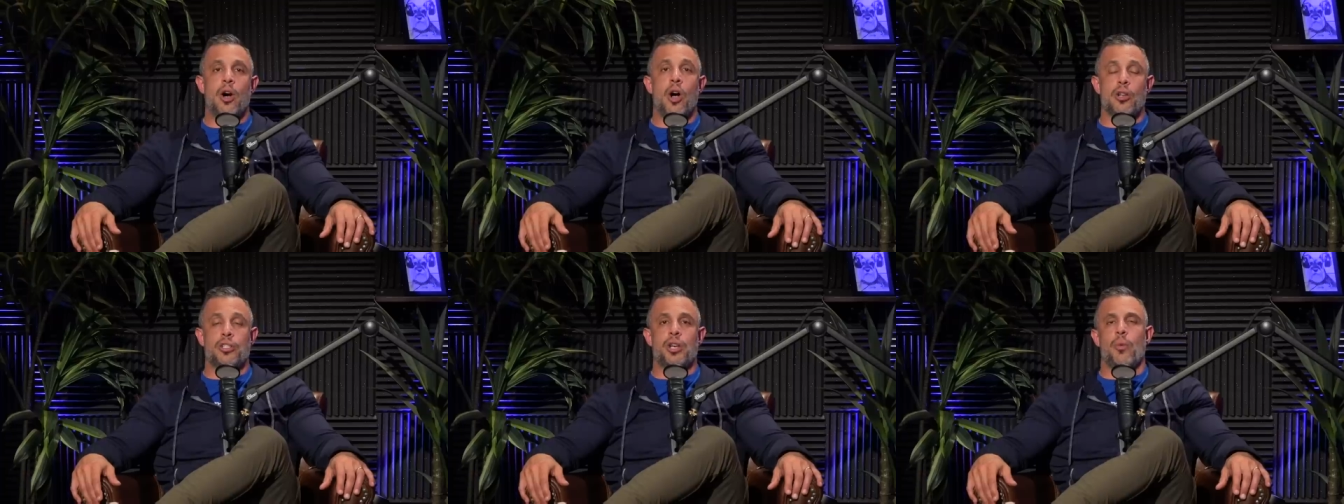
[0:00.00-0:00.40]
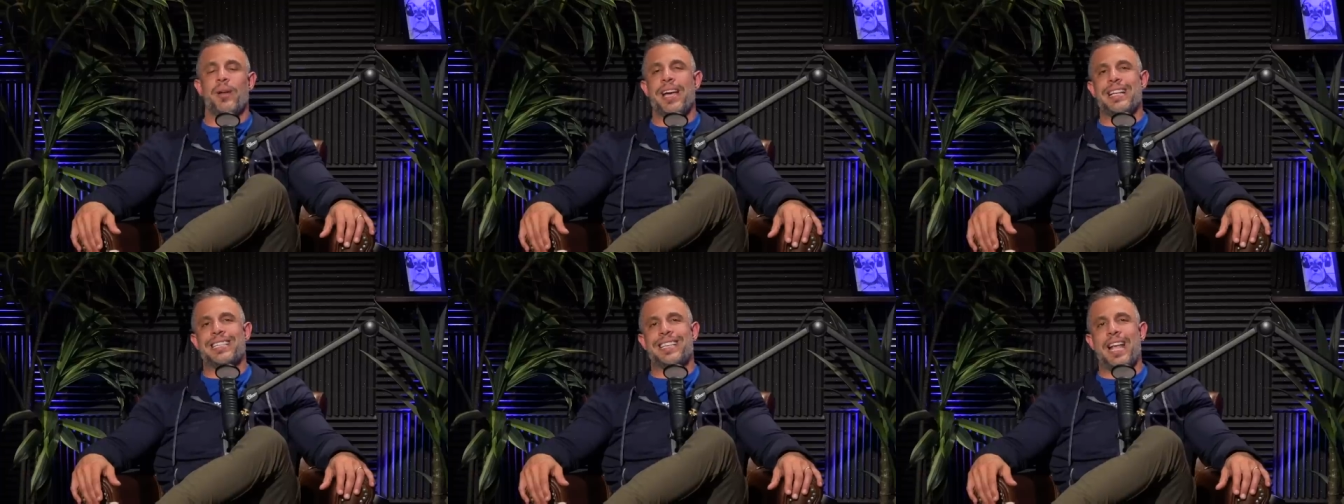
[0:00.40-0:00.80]
Also, we
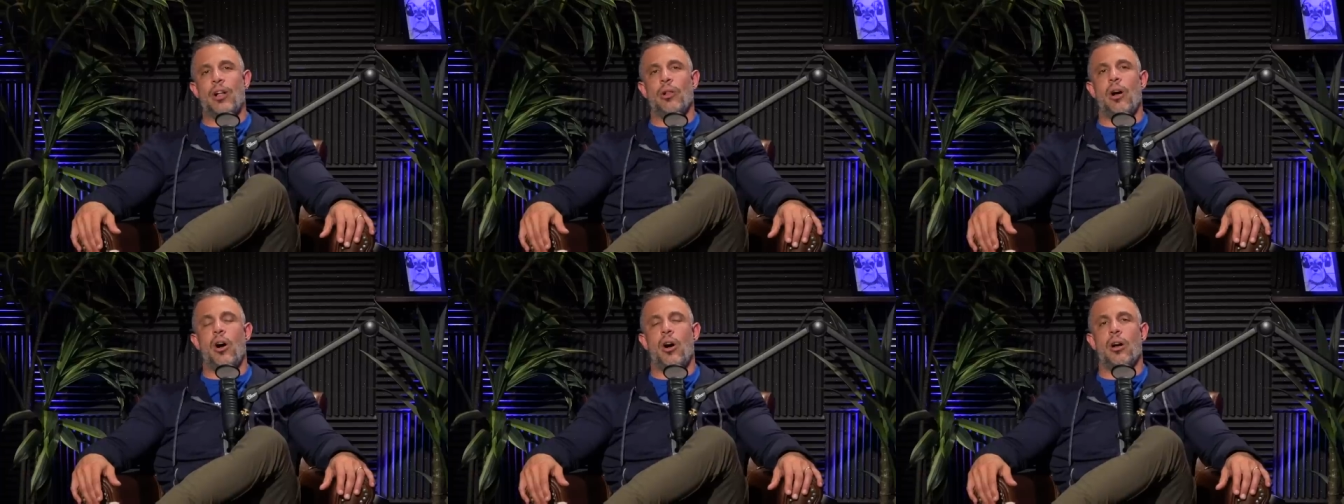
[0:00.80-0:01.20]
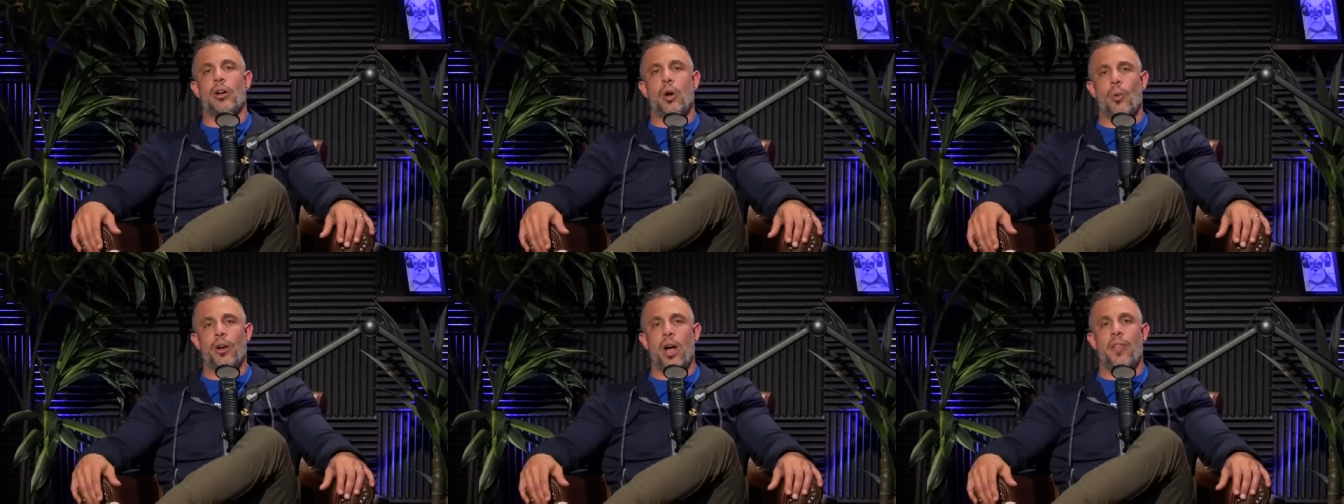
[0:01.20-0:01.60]
got a sale
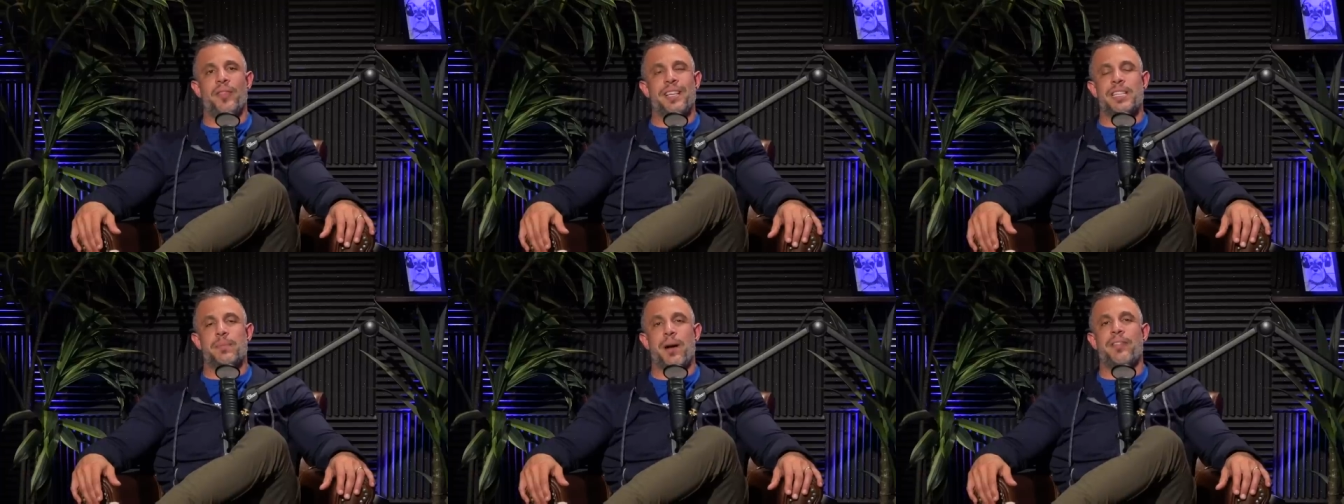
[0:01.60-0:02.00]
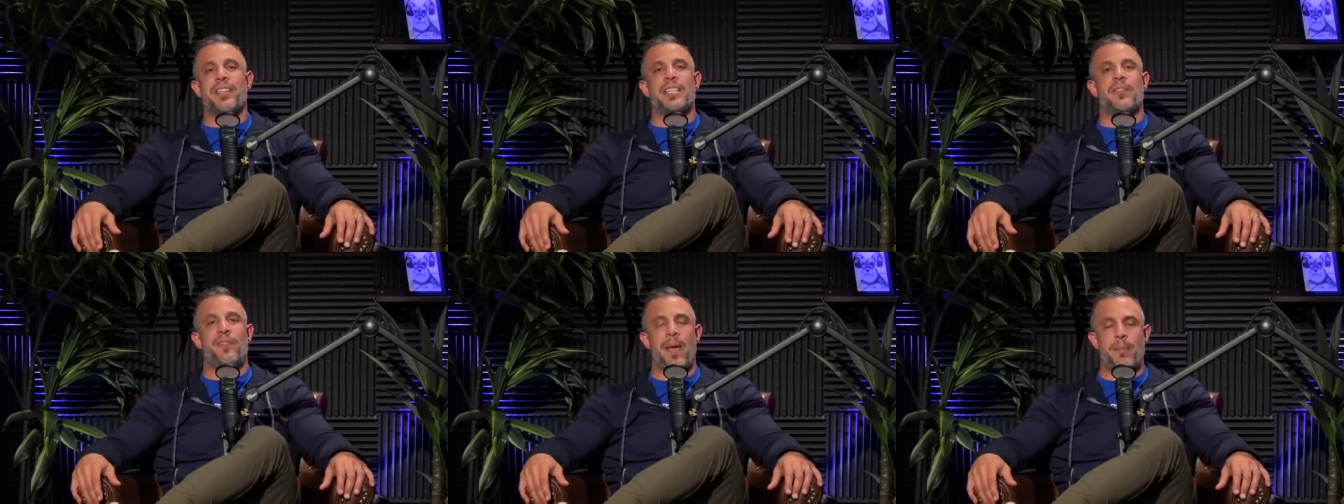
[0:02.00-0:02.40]
going on this month.
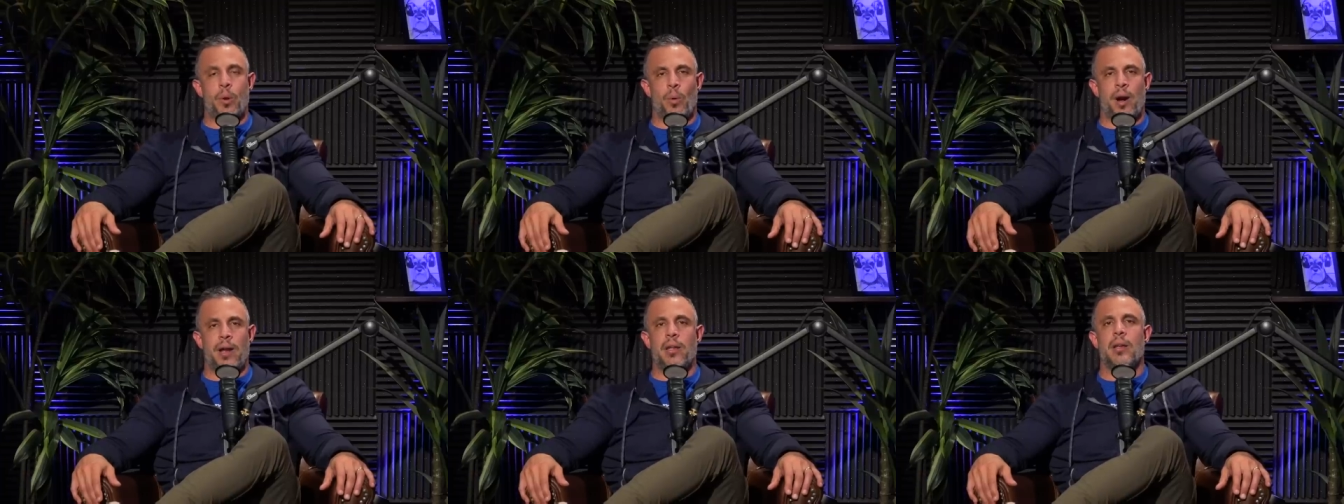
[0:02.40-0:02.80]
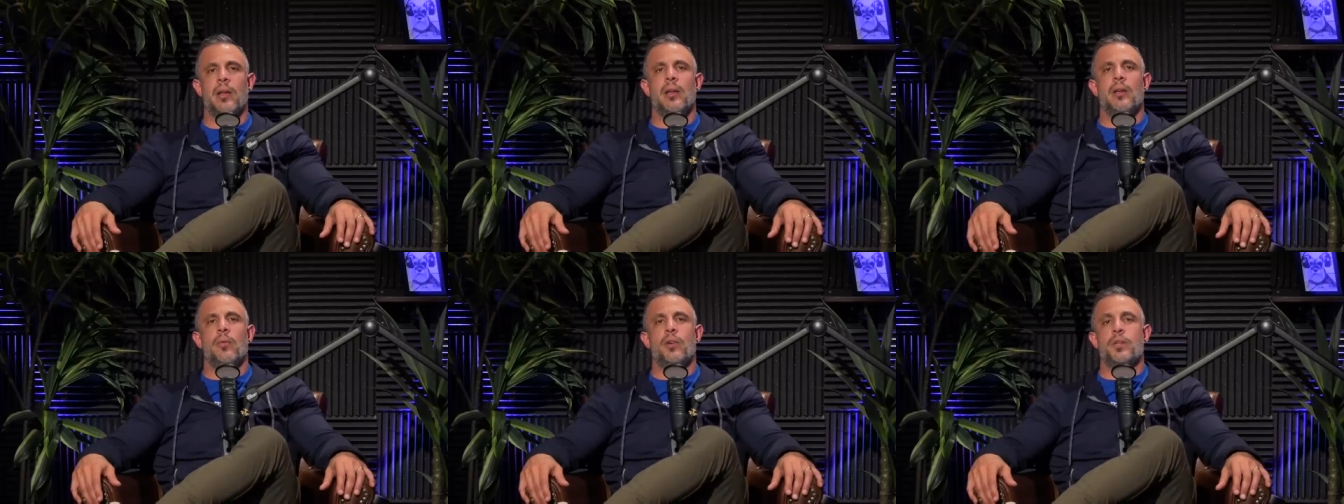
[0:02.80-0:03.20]
It's February,
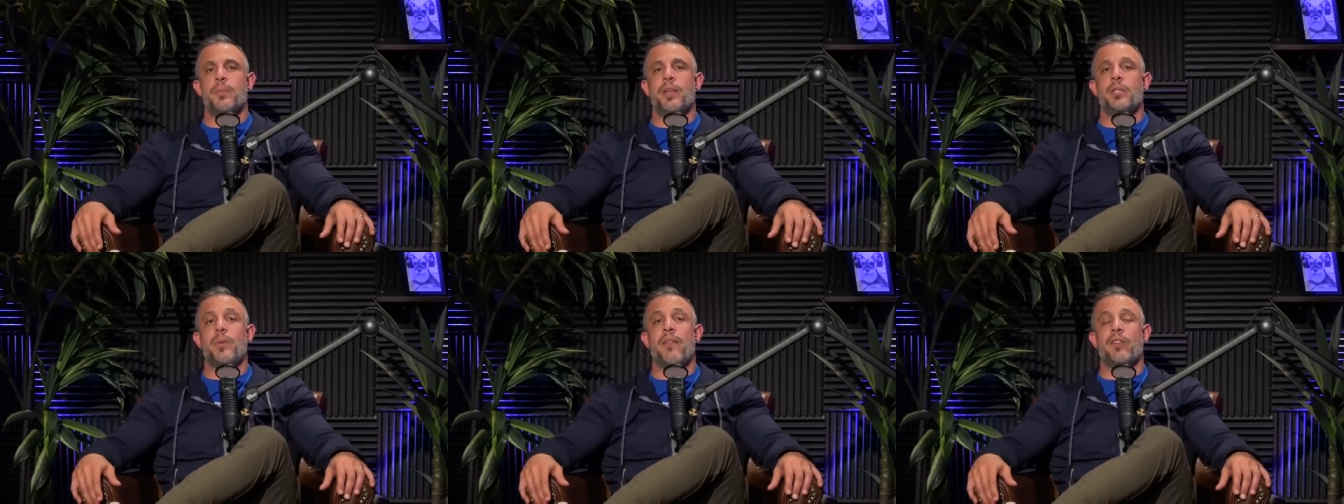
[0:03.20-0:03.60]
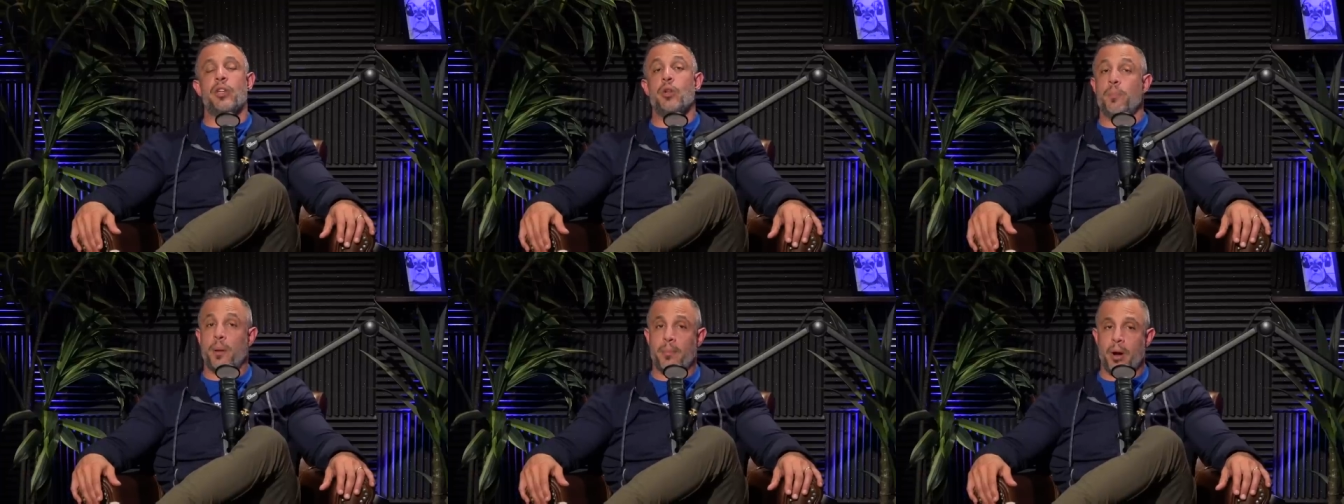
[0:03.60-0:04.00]
which means we have a
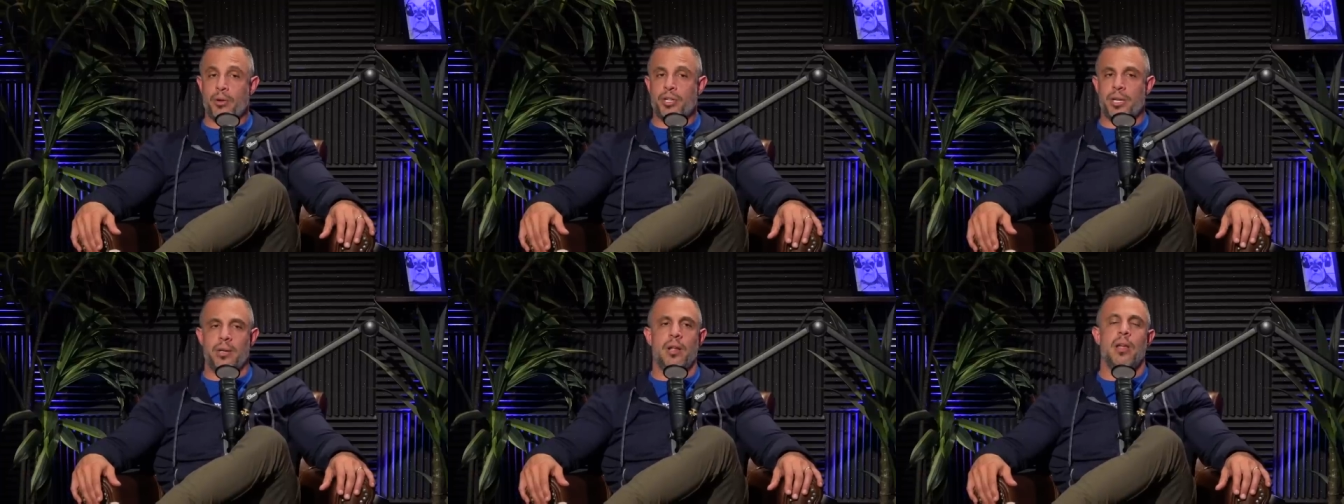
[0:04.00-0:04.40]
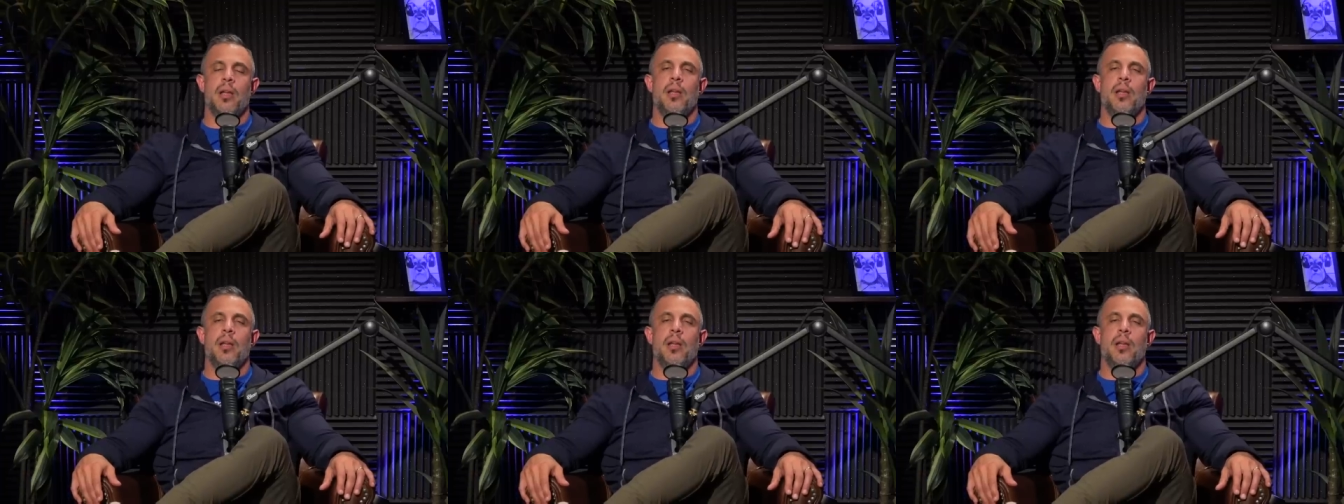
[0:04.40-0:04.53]
new promotion.